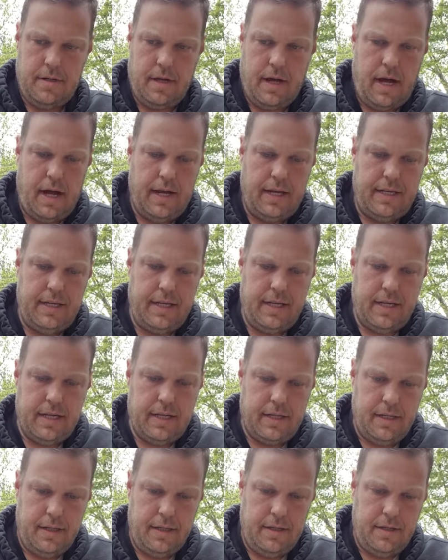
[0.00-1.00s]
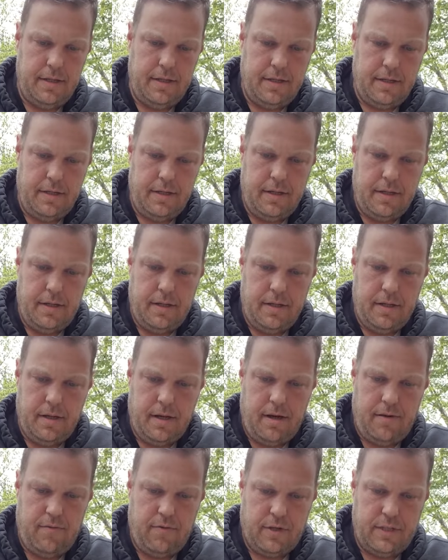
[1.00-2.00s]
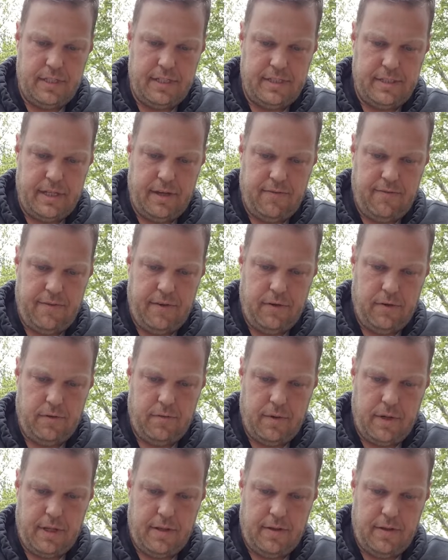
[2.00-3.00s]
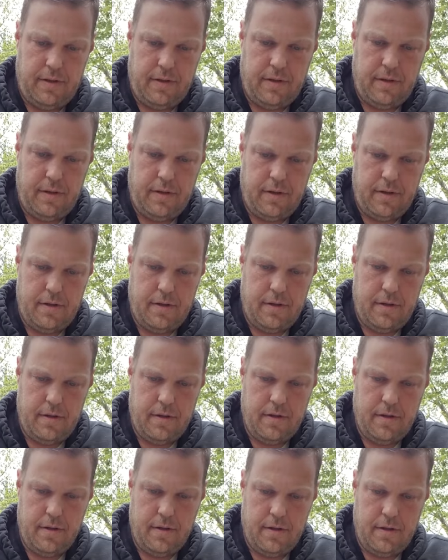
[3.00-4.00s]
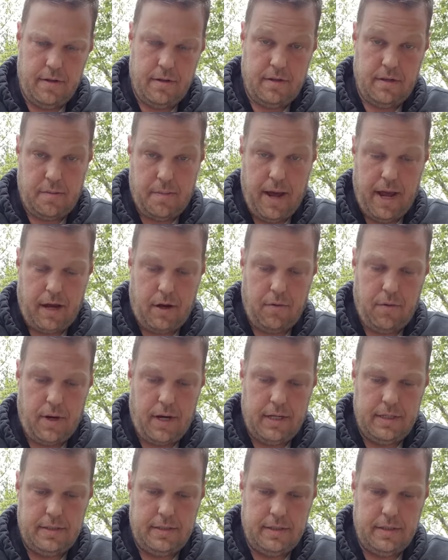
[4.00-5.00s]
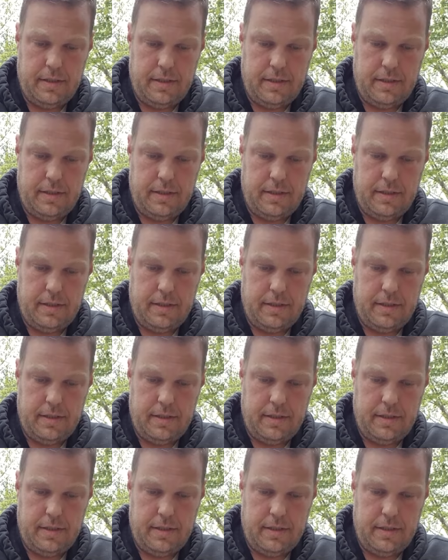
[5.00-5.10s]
idea of what these get filled with. Tobacco-wise.